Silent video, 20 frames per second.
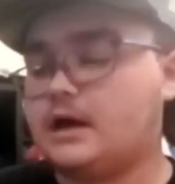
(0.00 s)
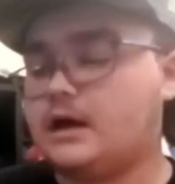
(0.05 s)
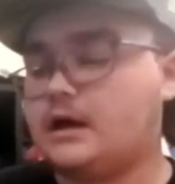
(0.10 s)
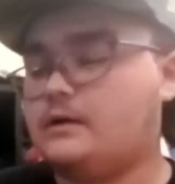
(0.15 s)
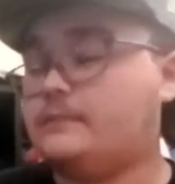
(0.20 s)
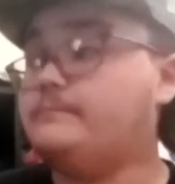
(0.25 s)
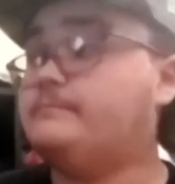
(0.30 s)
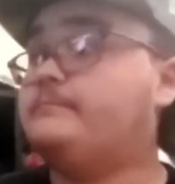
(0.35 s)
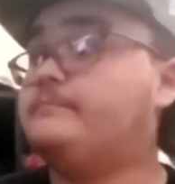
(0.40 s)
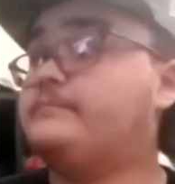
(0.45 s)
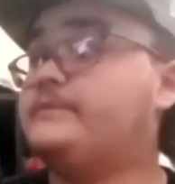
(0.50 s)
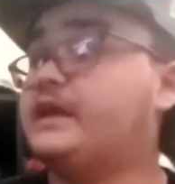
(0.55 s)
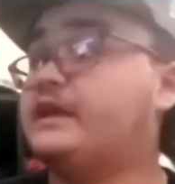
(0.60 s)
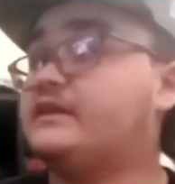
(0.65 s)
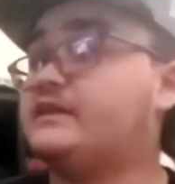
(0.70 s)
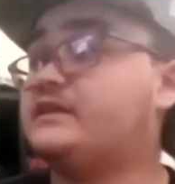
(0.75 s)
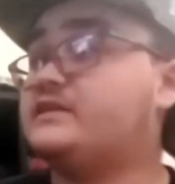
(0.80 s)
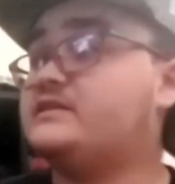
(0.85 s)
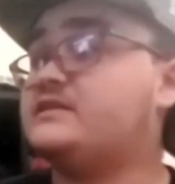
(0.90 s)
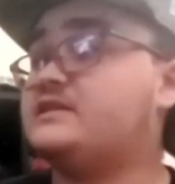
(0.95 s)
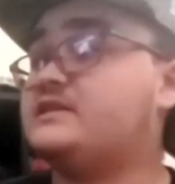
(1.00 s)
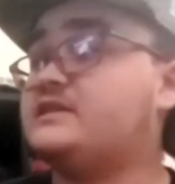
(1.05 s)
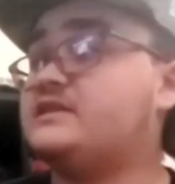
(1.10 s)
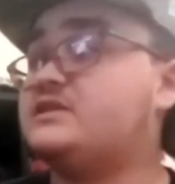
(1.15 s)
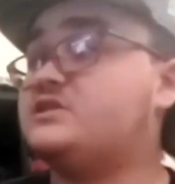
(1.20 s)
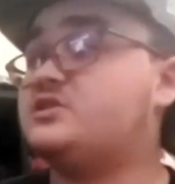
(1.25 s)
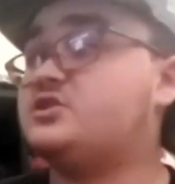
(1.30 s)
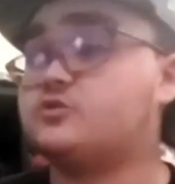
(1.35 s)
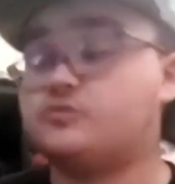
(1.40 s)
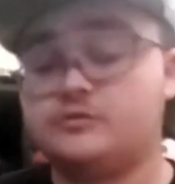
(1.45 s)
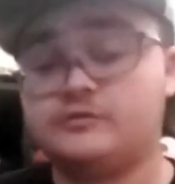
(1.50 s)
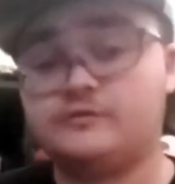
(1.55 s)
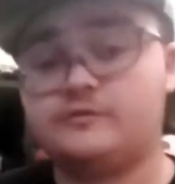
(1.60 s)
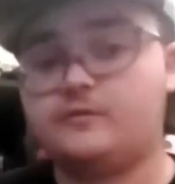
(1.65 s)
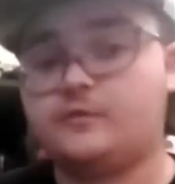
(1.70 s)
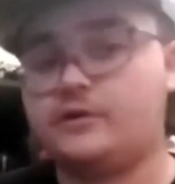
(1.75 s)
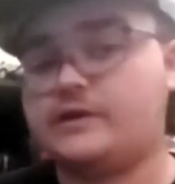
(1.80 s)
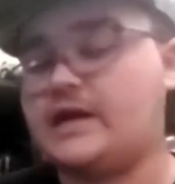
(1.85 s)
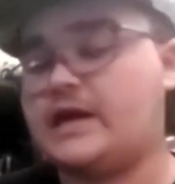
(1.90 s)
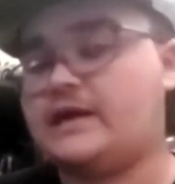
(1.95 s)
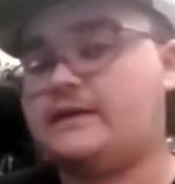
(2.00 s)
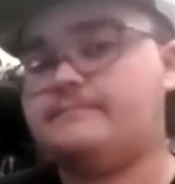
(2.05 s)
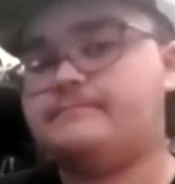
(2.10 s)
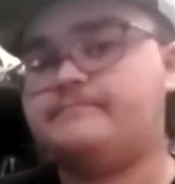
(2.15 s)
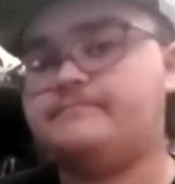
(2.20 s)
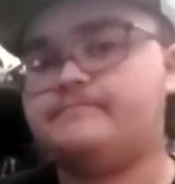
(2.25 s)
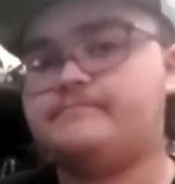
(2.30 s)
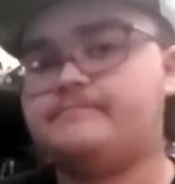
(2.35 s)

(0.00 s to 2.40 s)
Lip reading: Now this is true 4K.